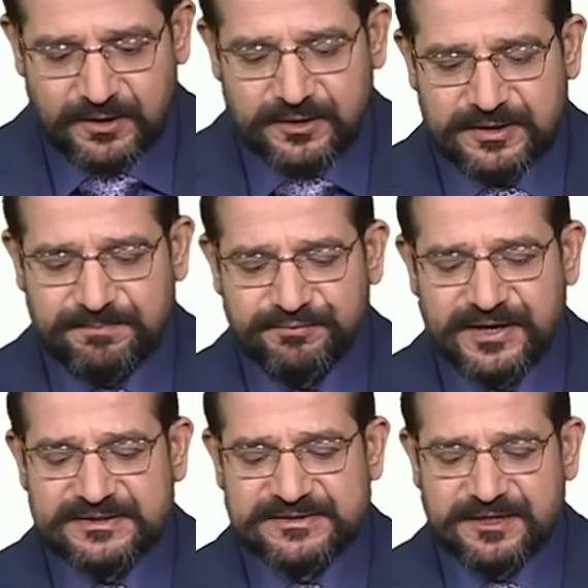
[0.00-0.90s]
The
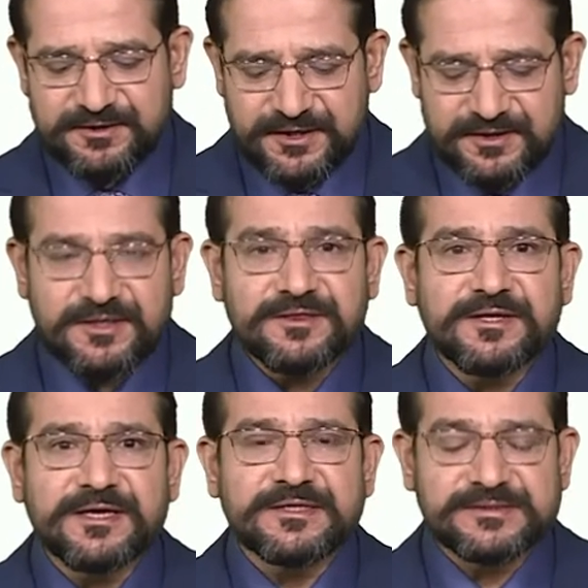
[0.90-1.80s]
price agreed in
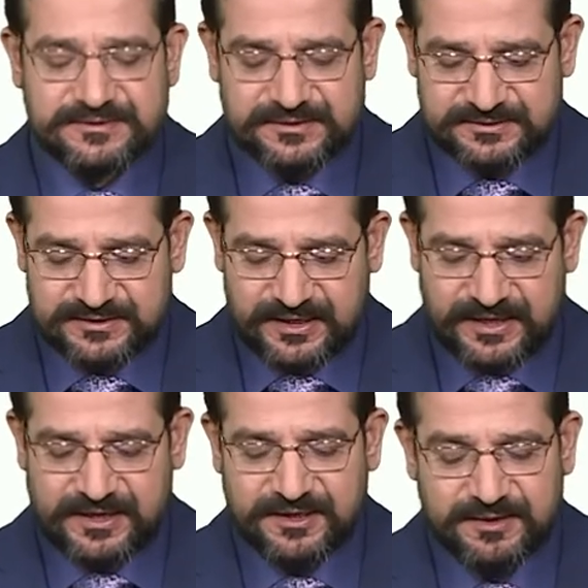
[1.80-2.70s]
the istisna
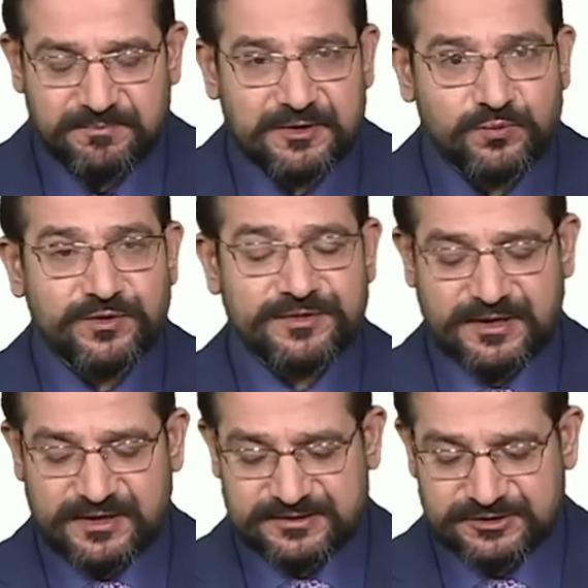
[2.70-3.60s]
agreement with
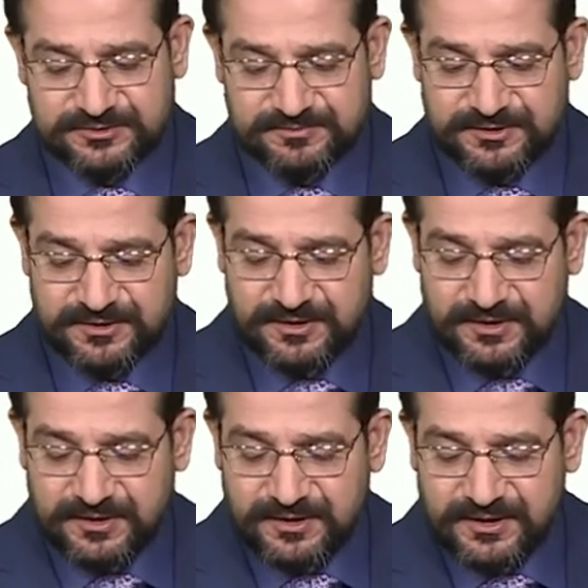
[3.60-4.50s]
the customer
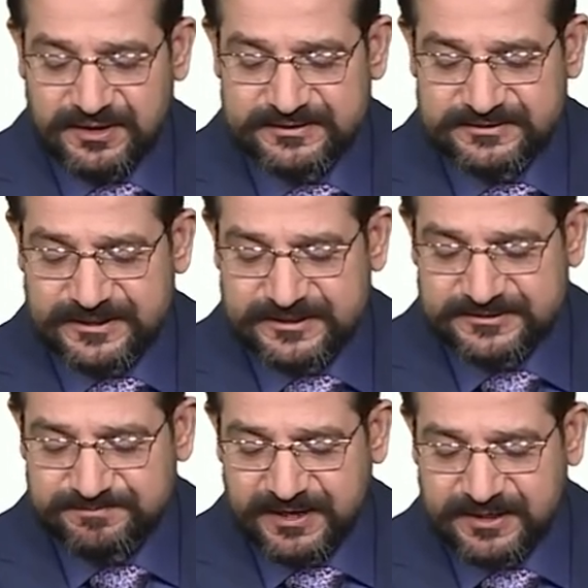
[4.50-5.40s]
is
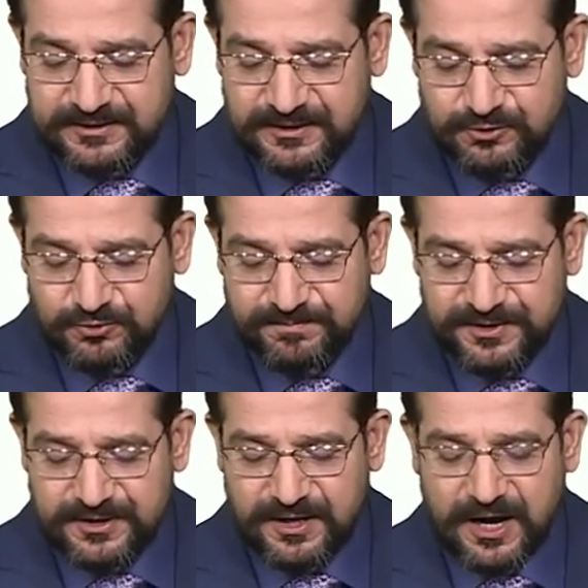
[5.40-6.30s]
expected to
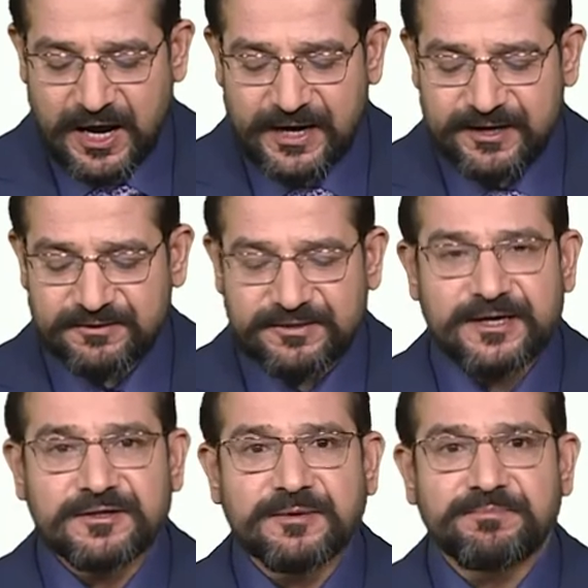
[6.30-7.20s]
be higher
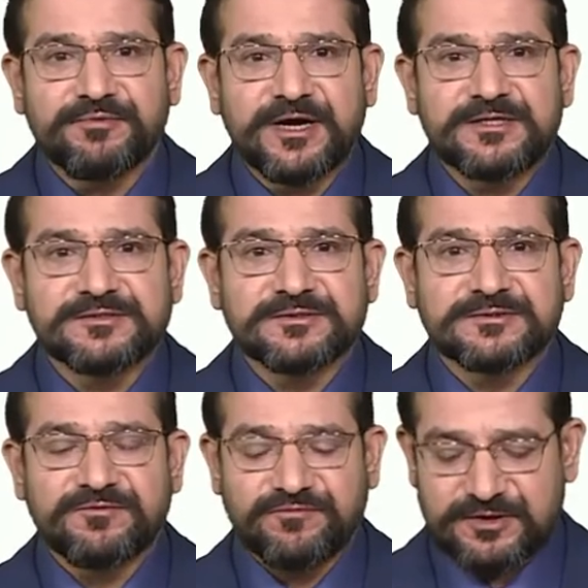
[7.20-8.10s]
than the price
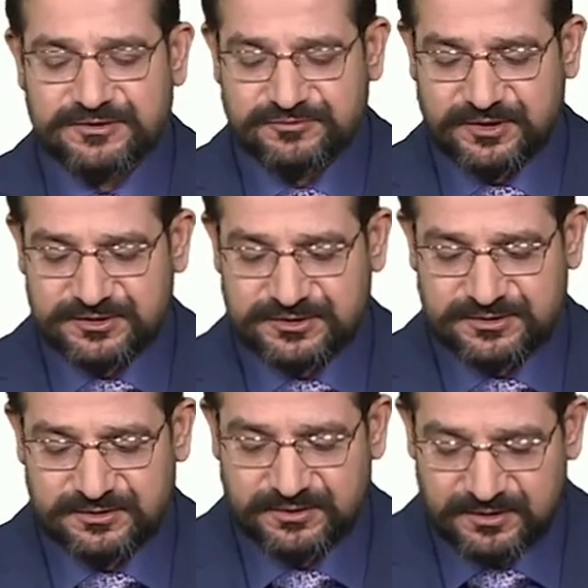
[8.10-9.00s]
of
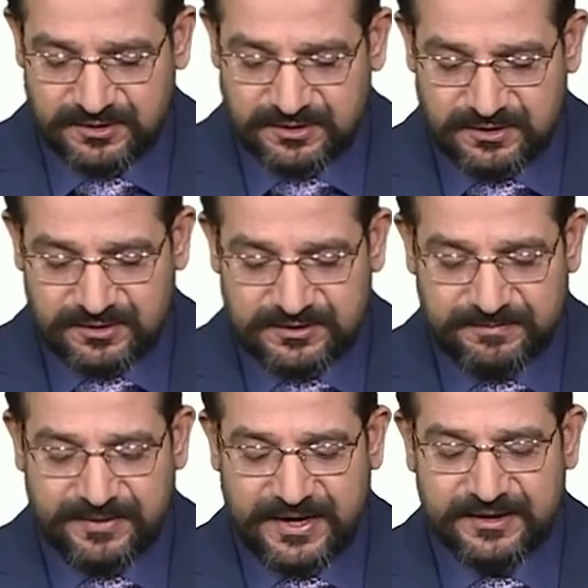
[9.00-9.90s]
construction the
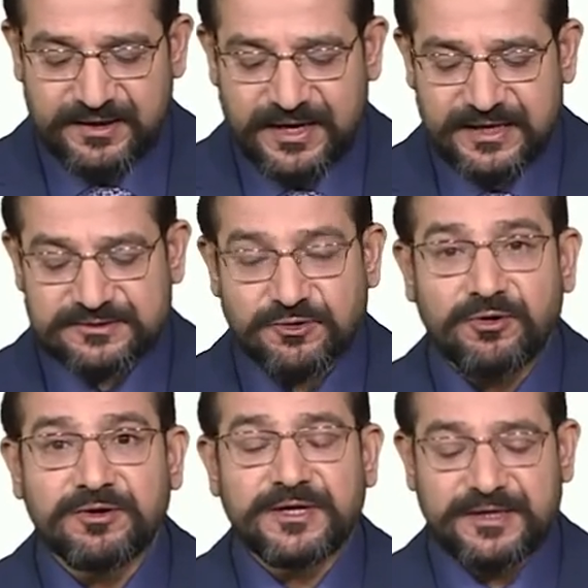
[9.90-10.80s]
bank has
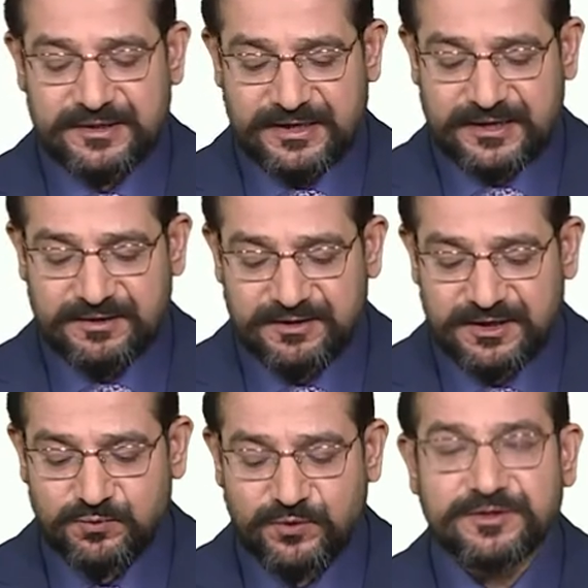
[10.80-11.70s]
already
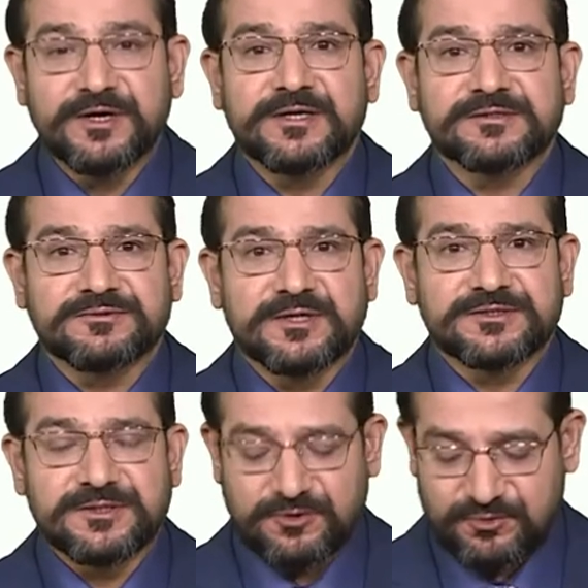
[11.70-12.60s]
agreed with the
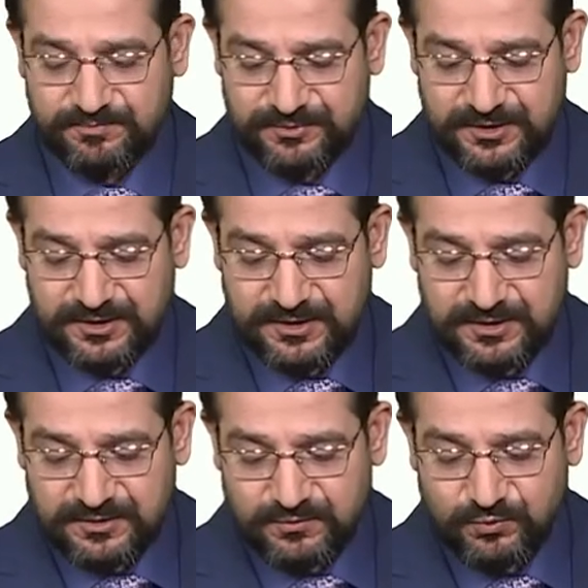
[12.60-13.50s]
construction company,
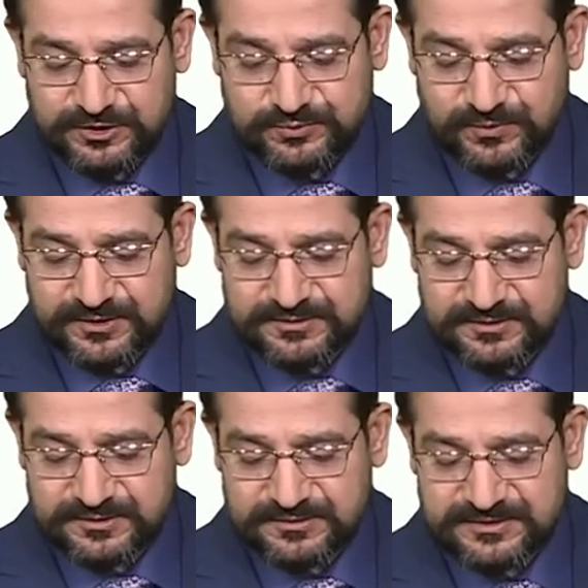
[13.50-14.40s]
which was
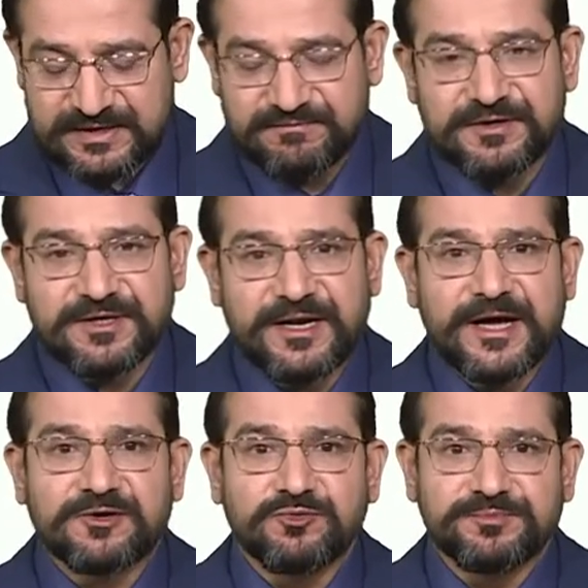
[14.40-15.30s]
70
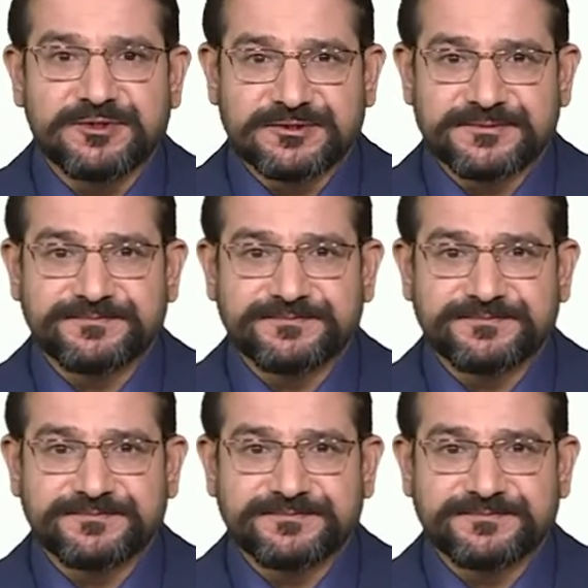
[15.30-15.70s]
lakh rupees.